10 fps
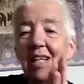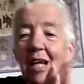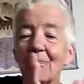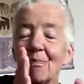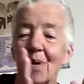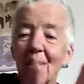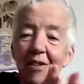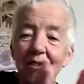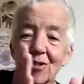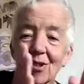clap
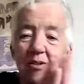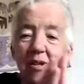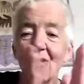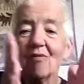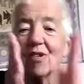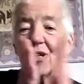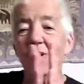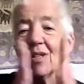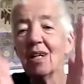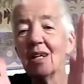hello to
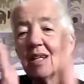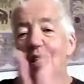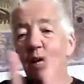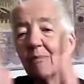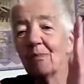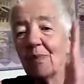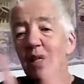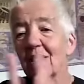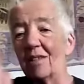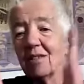everyone, clap
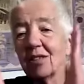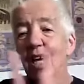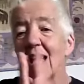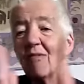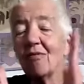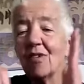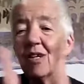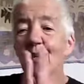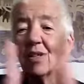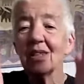hello to
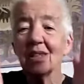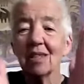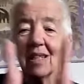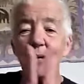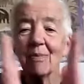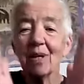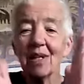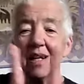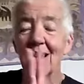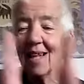everyone, clap
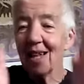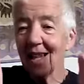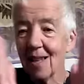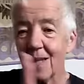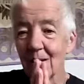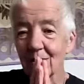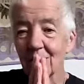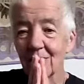hello.